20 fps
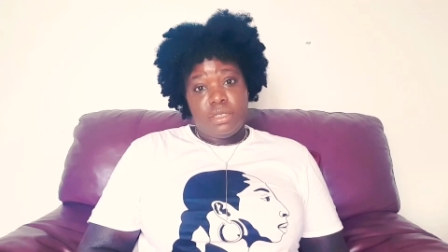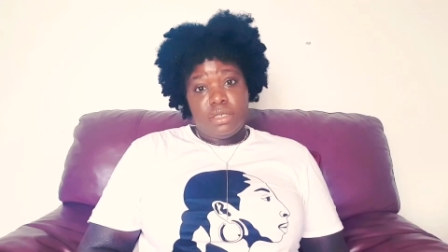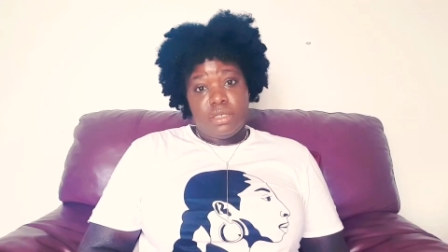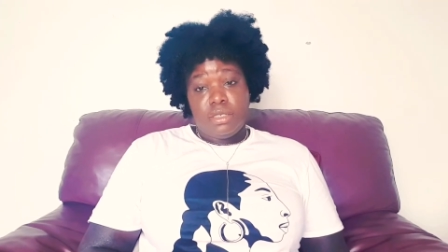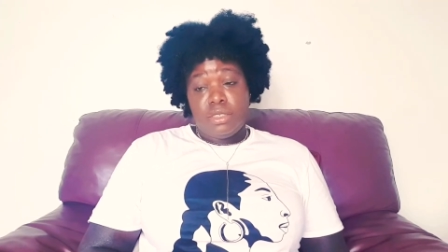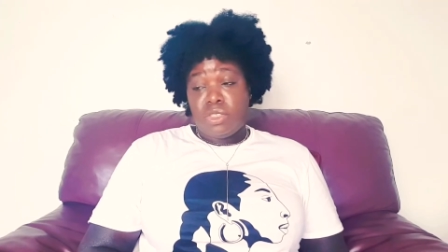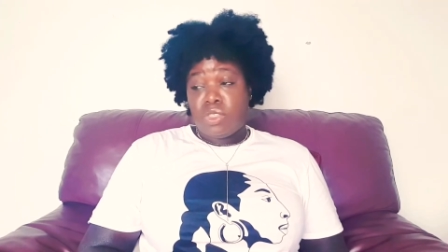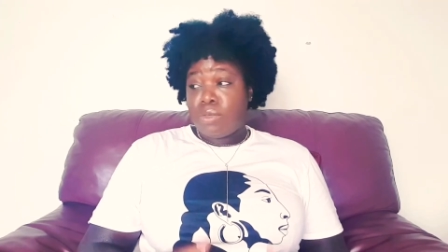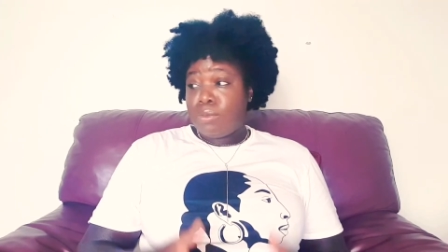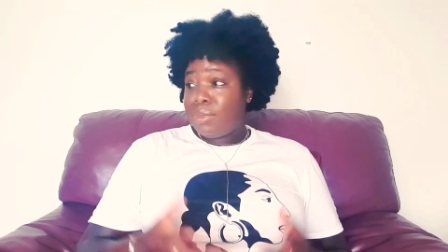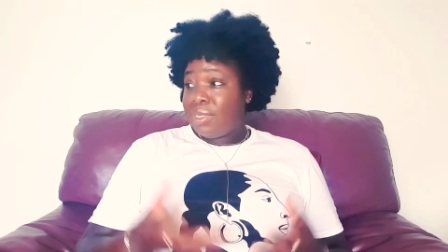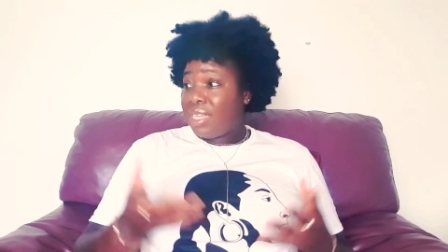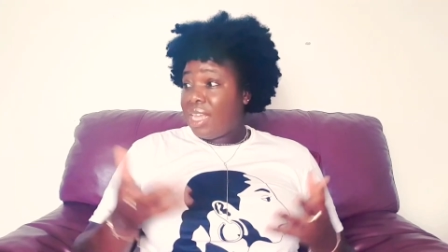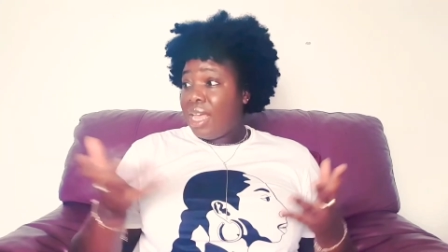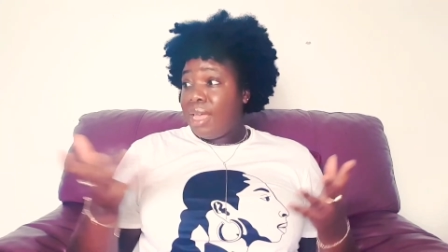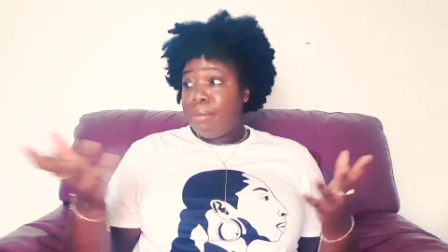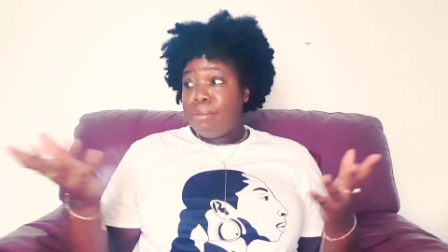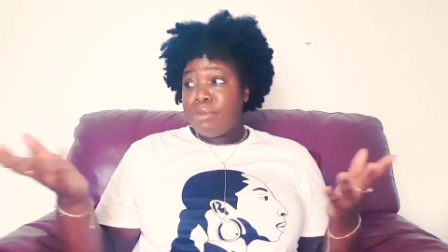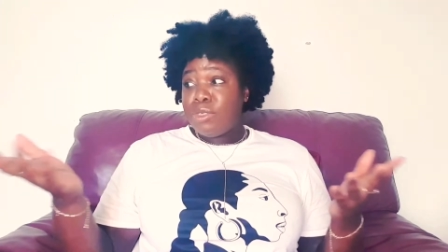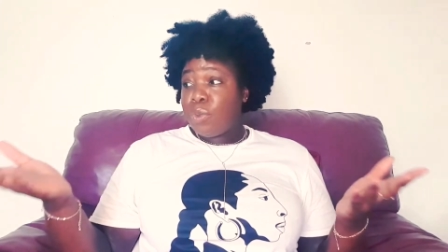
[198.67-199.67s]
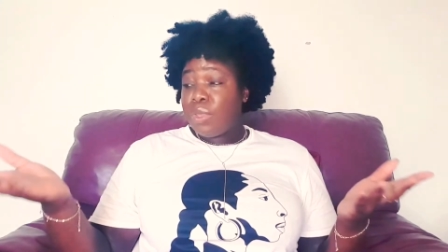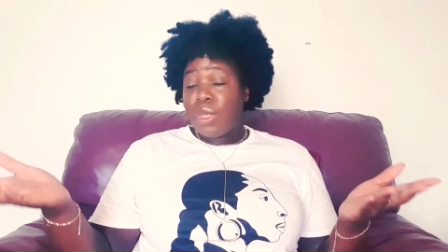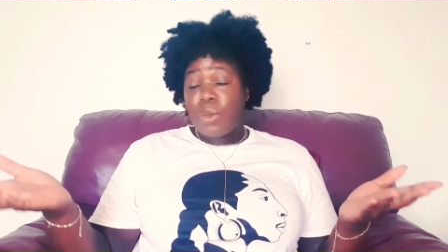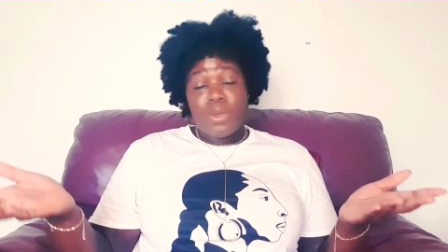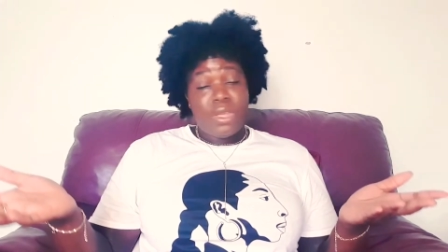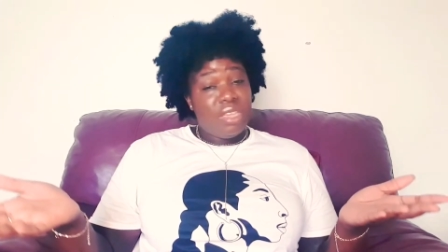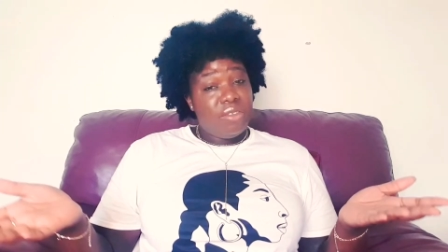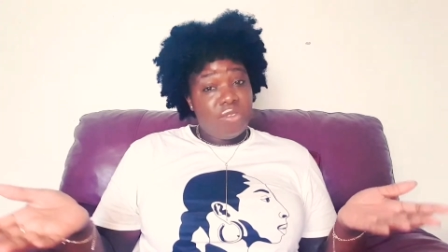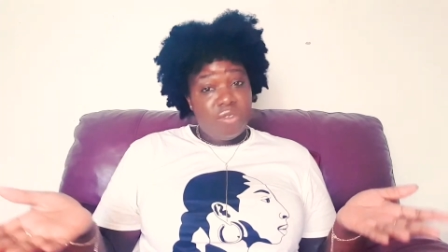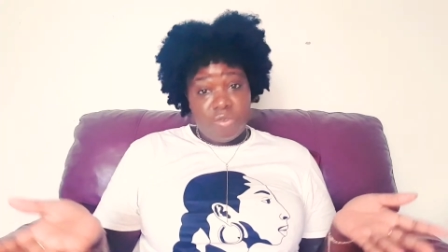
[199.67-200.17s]
sometimes without
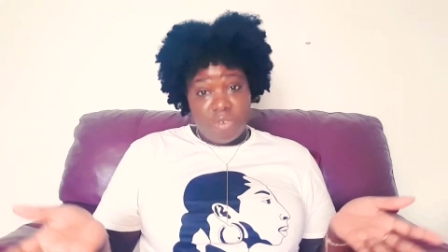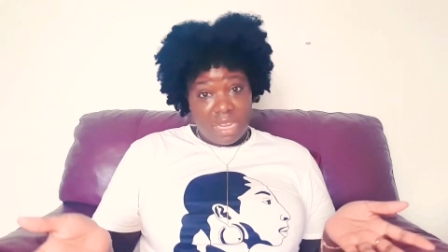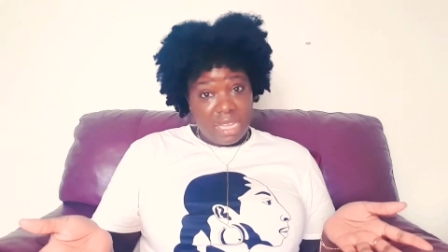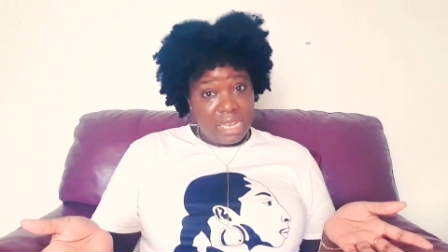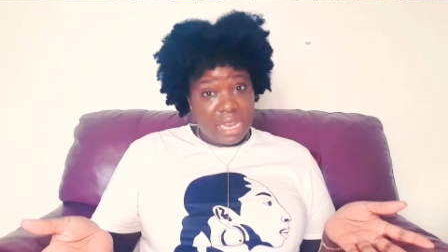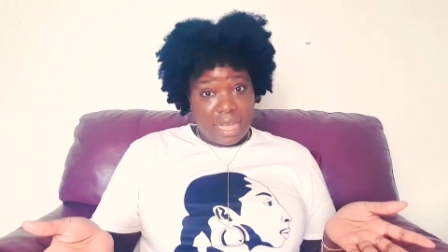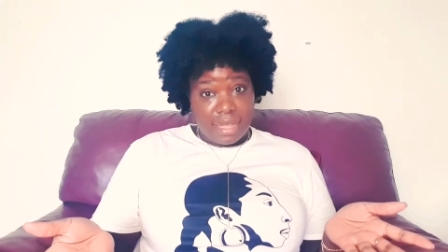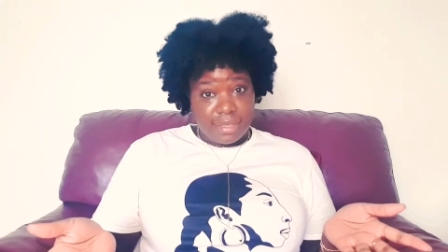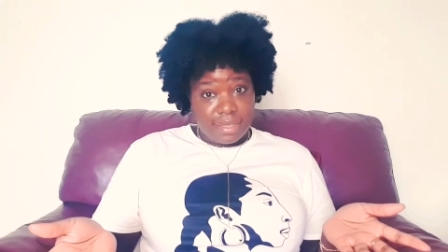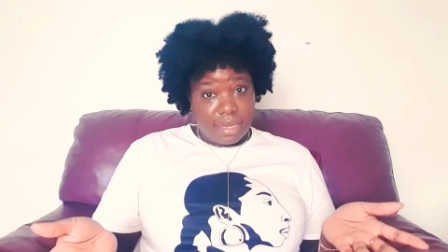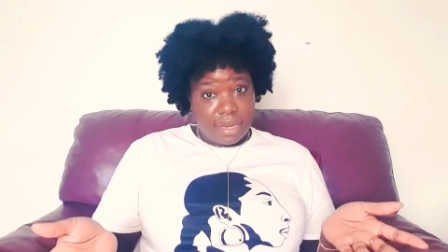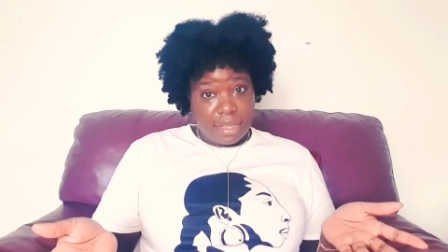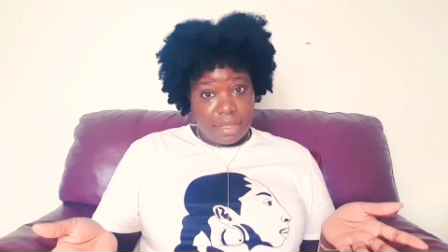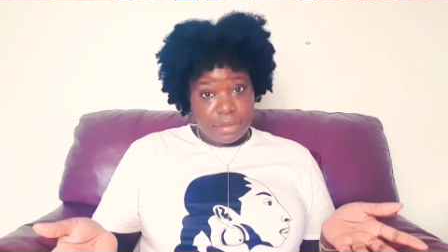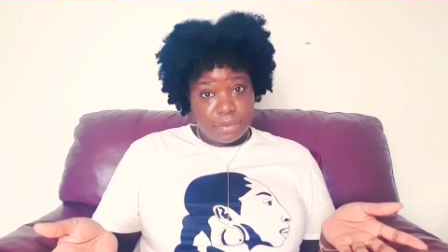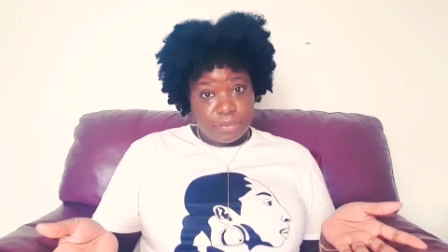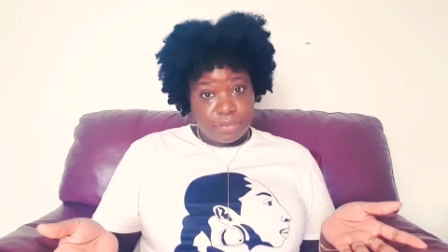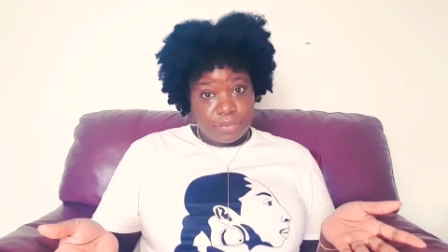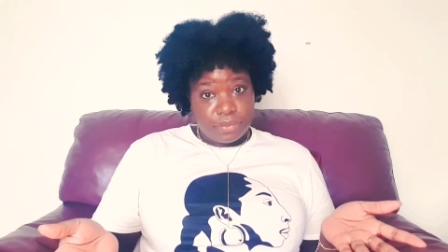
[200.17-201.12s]
even realizing it.